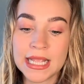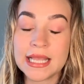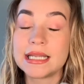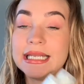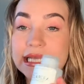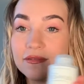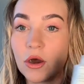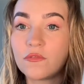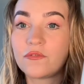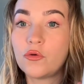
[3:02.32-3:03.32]
Leave it
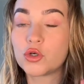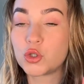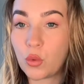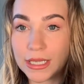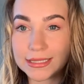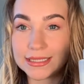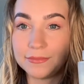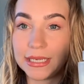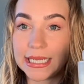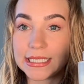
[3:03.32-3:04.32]
on for 20
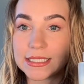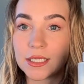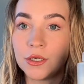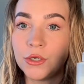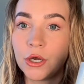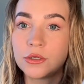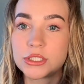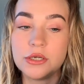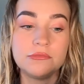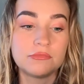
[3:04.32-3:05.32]
minutes. So no,
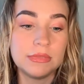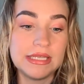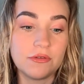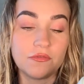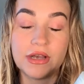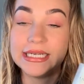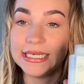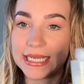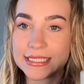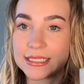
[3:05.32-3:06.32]
don't leave it on for any
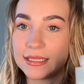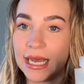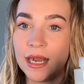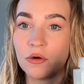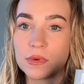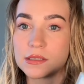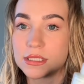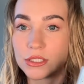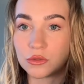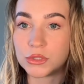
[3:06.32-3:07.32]
less than that, or else
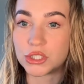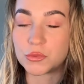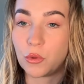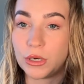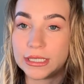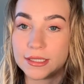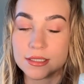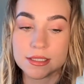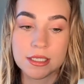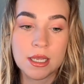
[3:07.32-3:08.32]
it's almost just
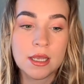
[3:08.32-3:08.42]
pointless.